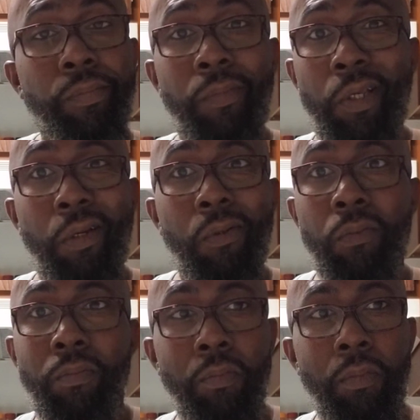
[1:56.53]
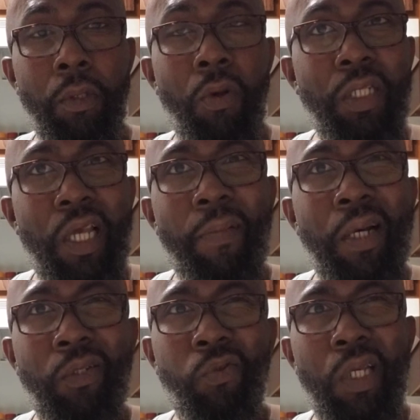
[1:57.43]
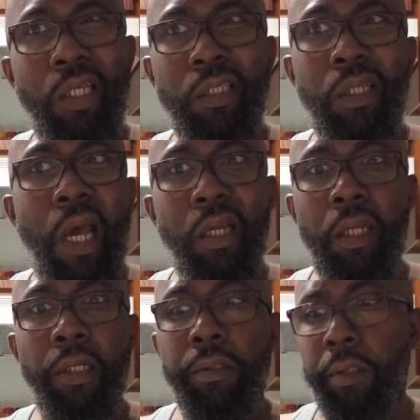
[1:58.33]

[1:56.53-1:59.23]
The only time I'll do that is kind of like,